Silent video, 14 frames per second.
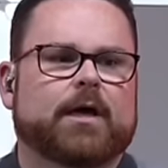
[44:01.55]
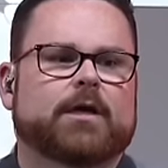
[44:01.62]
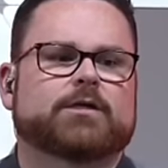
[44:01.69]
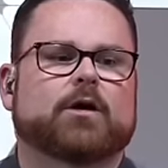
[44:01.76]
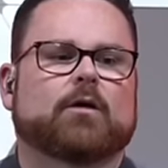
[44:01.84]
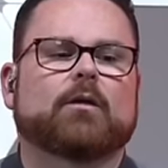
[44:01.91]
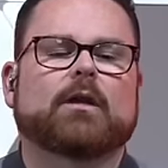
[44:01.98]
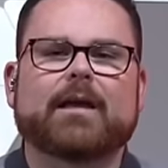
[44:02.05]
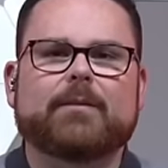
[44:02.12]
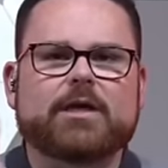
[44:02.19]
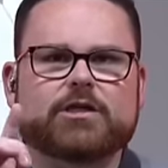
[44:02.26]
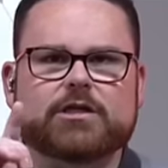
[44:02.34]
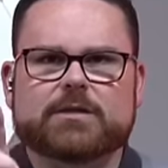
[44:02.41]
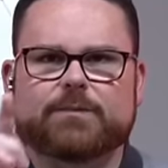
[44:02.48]
So let me
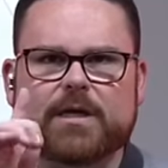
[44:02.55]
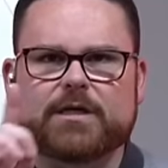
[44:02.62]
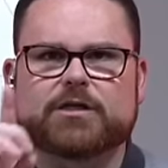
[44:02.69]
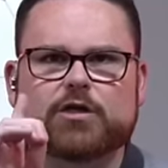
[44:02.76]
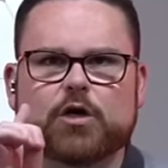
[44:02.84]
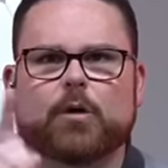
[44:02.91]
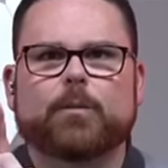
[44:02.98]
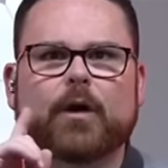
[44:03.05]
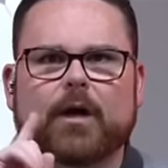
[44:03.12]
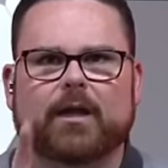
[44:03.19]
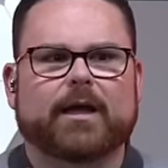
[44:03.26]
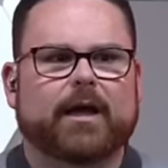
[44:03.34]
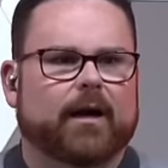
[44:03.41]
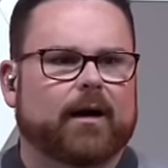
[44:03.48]
just be super
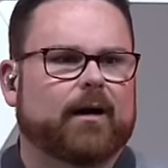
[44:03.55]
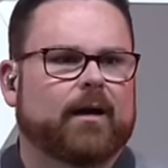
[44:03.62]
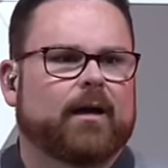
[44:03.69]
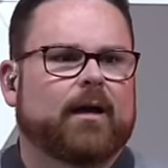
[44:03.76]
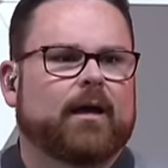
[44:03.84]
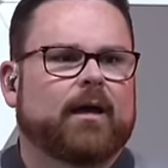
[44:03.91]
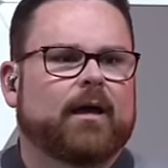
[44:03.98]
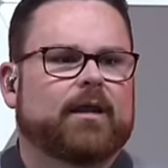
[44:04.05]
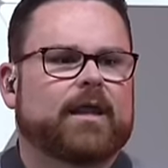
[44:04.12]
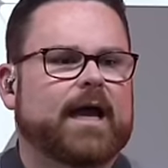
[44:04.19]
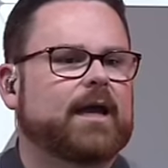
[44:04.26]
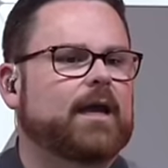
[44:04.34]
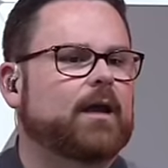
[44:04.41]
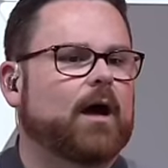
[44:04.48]
clear
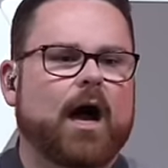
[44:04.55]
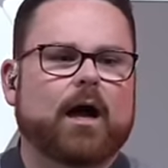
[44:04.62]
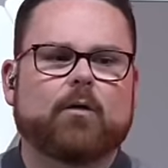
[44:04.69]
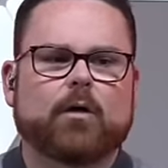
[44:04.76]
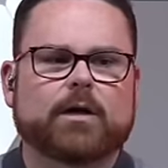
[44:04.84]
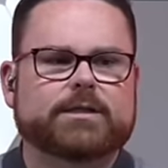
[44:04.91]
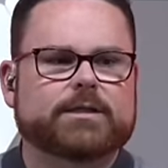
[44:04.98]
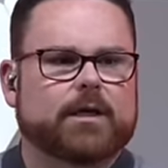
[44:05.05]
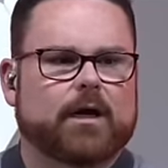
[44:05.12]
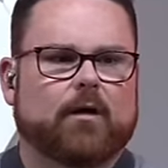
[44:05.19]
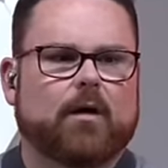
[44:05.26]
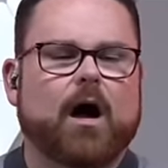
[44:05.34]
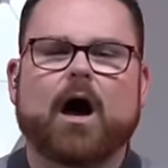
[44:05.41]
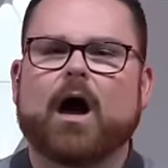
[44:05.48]
that Hogwarts,
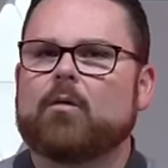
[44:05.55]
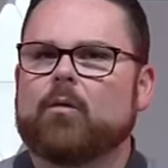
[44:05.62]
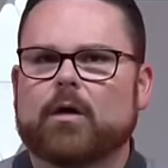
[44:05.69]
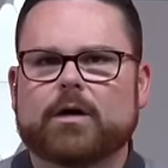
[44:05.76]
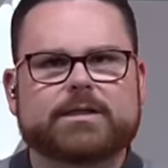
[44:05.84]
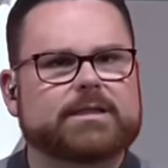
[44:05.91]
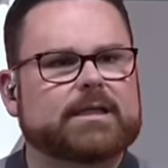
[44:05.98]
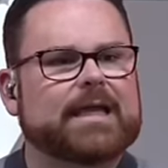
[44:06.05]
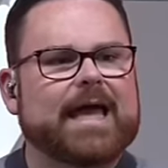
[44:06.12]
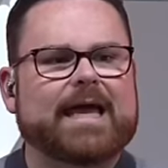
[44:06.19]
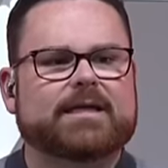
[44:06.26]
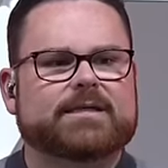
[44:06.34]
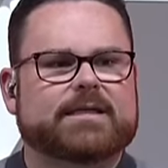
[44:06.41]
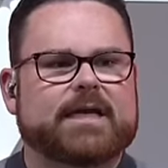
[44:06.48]
no, Hogwarts
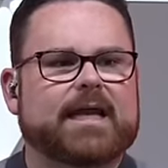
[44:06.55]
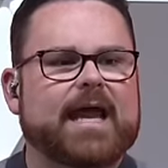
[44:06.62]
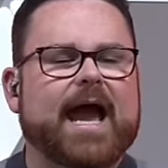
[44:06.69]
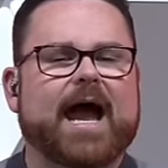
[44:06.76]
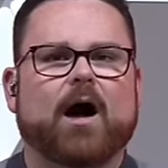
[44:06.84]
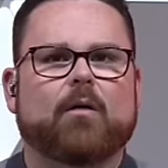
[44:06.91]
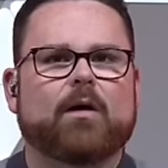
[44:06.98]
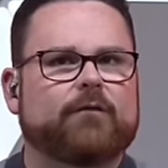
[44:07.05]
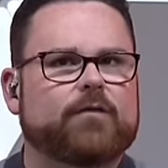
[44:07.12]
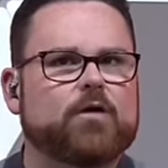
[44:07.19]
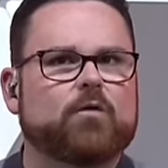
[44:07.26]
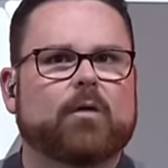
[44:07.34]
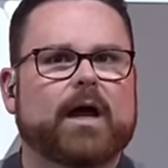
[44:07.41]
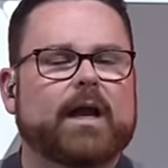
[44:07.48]
Legacy now, if
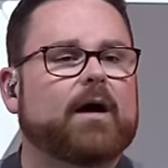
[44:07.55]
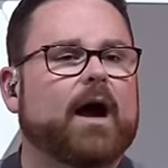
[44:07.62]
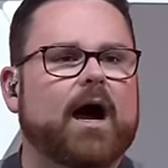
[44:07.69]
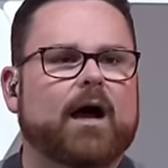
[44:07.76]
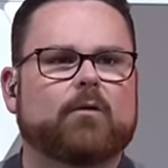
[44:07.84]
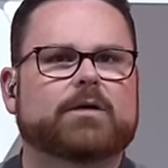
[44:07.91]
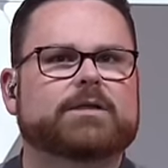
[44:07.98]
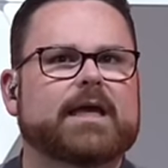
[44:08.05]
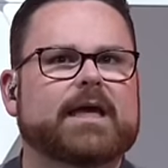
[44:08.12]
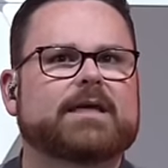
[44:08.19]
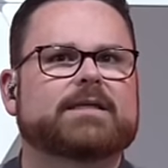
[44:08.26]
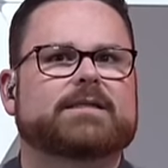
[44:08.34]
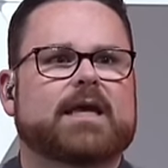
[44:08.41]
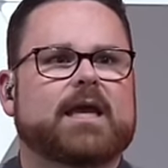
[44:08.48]
you run Hogwarts
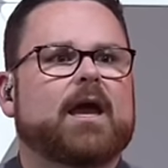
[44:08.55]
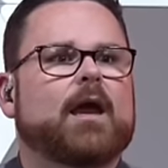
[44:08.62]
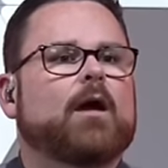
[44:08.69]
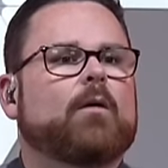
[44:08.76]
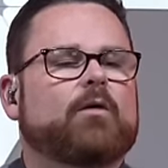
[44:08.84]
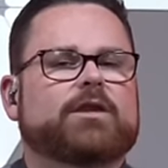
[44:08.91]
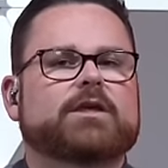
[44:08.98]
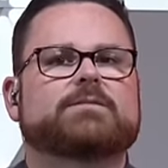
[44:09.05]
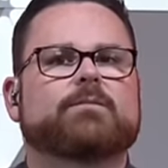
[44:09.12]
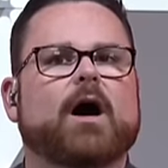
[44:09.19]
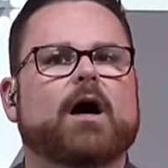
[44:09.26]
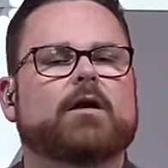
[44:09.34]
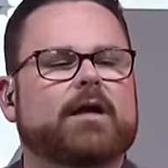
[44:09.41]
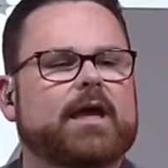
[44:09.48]
Legacy with its
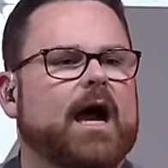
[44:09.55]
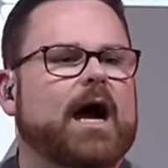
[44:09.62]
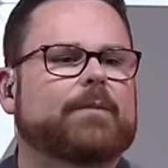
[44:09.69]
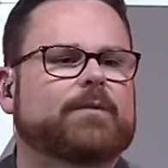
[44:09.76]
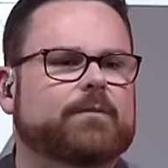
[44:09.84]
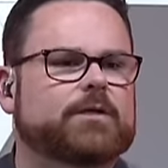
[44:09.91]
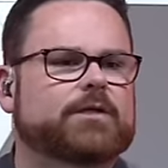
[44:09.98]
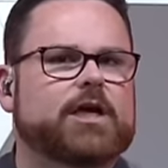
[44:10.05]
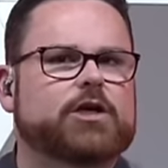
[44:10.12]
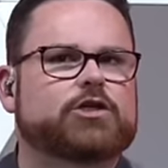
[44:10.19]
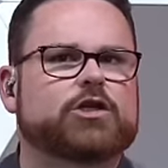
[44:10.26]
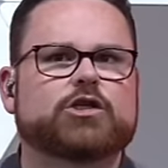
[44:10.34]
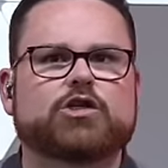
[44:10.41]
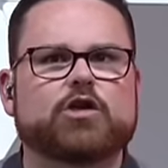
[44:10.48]
modern day
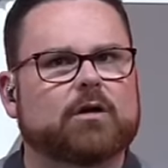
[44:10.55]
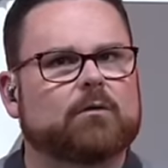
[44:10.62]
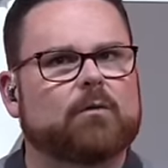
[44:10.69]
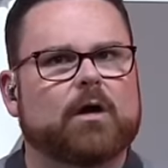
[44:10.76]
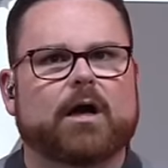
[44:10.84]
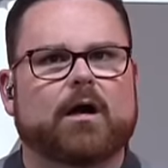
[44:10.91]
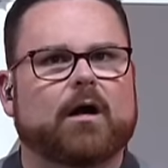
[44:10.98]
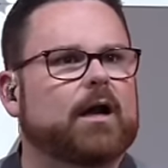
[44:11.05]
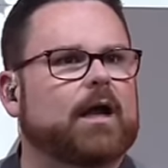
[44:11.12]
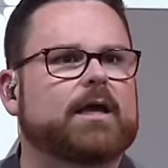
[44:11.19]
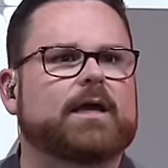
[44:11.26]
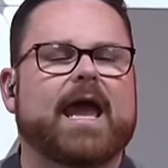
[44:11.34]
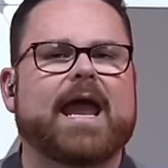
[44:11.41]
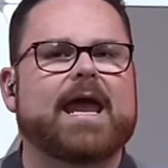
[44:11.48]
optimizations, you can run it on
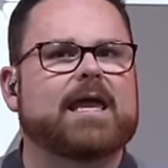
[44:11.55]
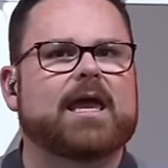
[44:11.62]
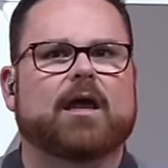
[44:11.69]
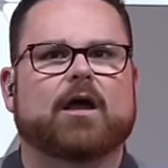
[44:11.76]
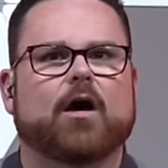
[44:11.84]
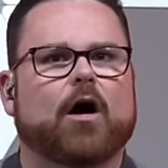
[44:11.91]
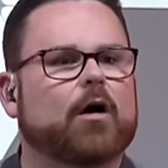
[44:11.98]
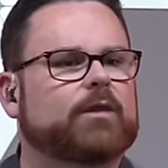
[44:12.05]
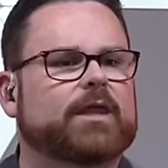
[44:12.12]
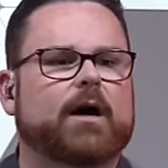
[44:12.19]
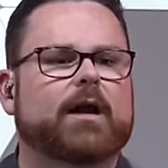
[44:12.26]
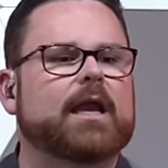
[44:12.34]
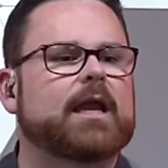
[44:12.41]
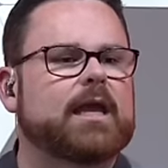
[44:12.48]
a 8 gig card
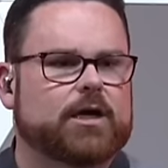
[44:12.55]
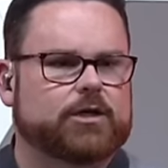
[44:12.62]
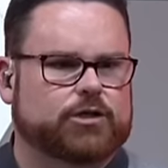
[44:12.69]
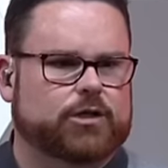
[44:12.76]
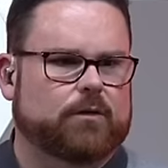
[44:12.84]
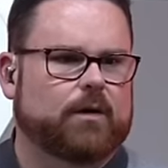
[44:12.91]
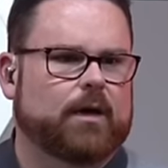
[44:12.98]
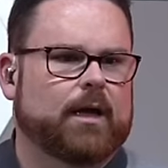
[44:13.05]
without any issue.